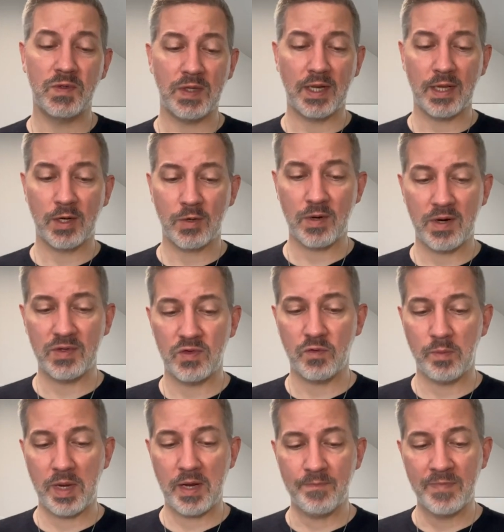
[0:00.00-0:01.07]
who's sitting across
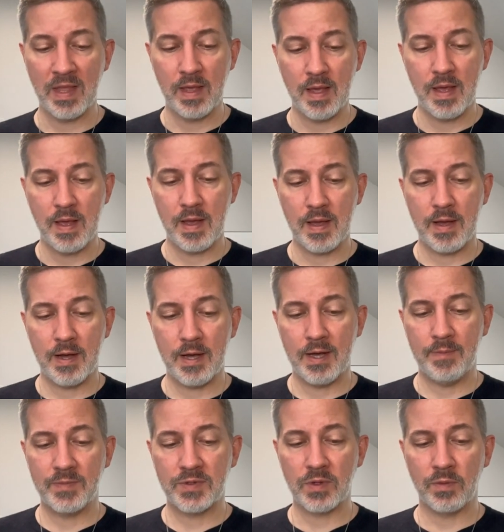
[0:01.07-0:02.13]
from me.
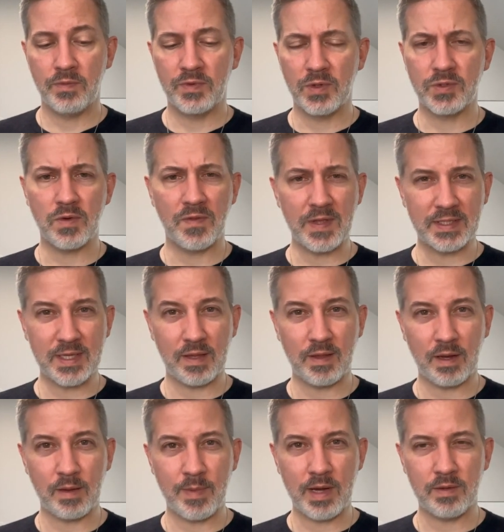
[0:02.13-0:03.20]
So those are things I
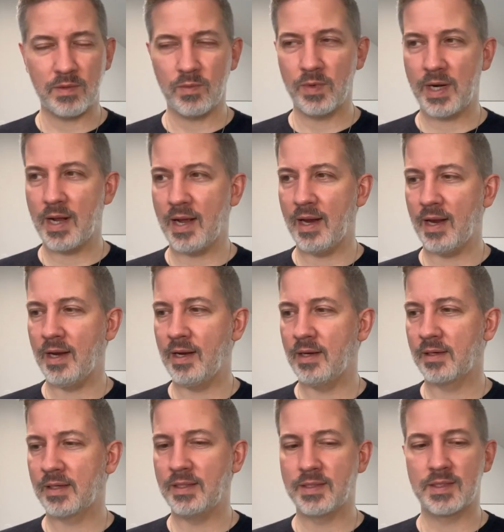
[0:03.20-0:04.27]
think about when
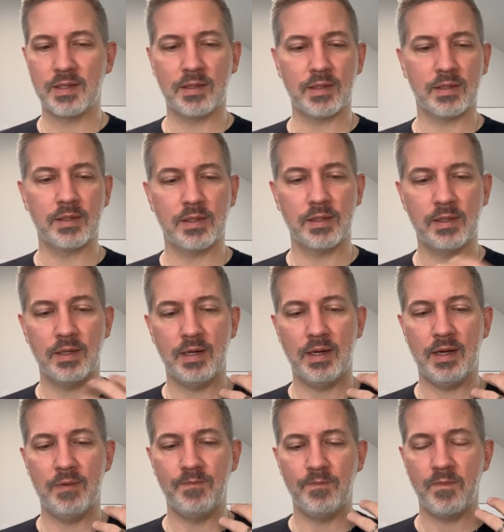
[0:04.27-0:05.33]
I
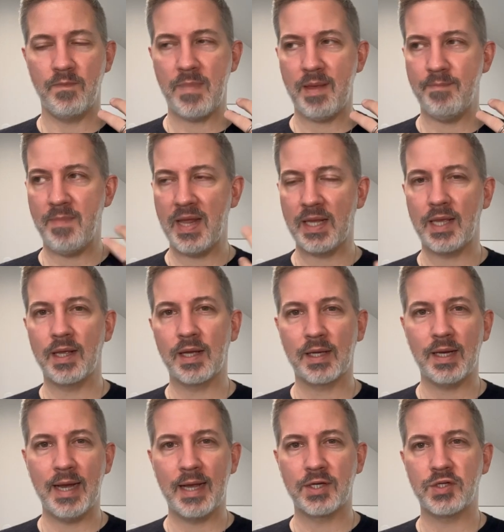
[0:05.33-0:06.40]
consider making a
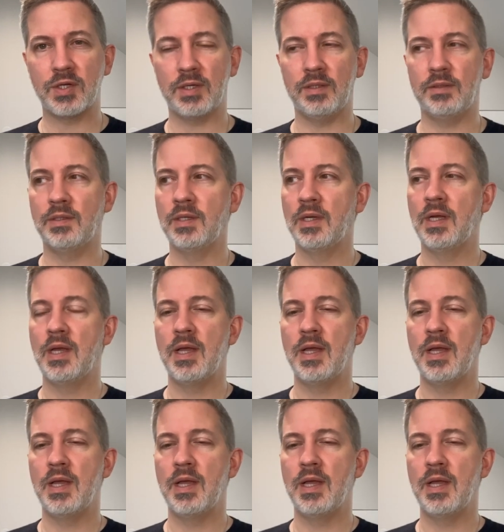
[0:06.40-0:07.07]
connection